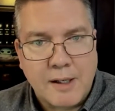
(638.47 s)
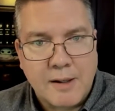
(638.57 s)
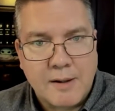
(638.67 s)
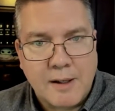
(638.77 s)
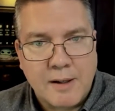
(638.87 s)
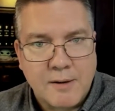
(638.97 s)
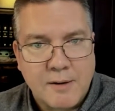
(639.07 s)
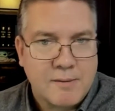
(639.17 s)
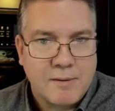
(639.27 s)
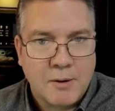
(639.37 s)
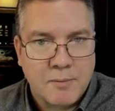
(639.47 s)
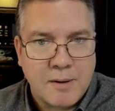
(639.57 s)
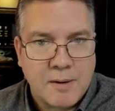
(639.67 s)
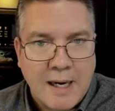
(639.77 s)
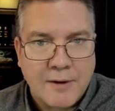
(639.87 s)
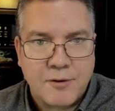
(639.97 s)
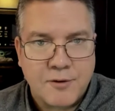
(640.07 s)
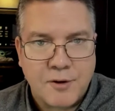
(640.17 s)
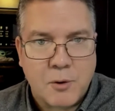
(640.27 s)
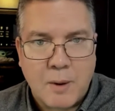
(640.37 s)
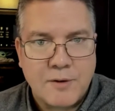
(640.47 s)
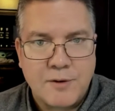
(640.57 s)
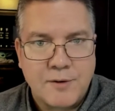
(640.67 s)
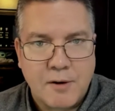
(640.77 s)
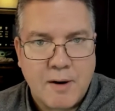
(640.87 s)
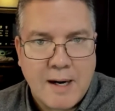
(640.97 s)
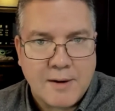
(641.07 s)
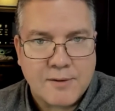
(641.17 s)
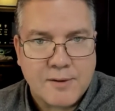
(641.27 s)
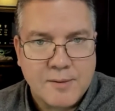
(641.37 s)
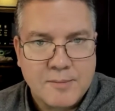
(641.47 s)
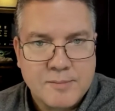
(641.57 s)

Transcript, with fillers: the answers to the questions that you're asked.